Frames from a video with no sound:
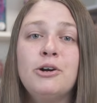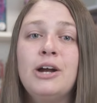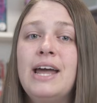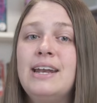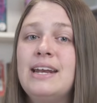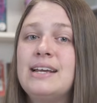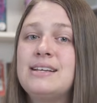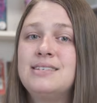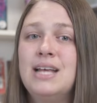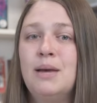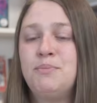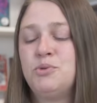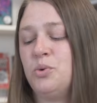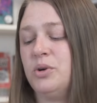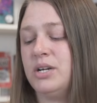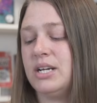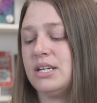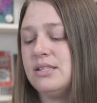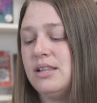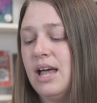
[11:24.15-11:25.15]
and accept
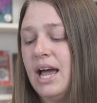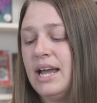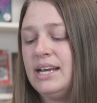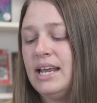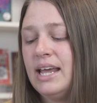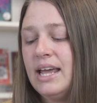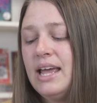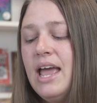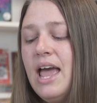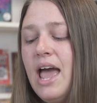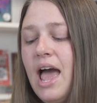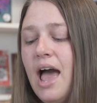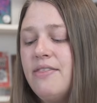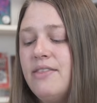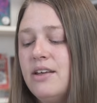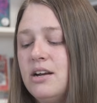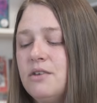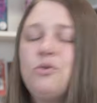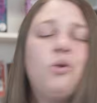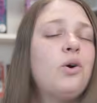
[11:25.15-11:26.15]
or decline it. And
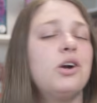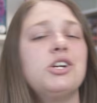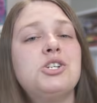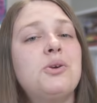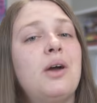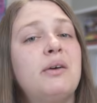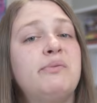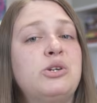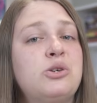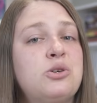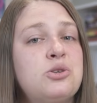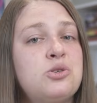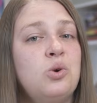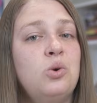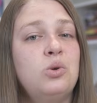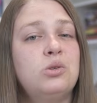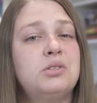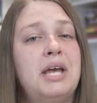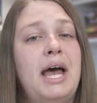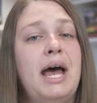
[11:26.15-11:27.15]
then of course you have your
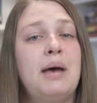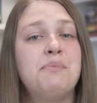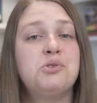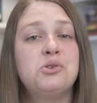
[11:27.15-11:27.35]
sold tab.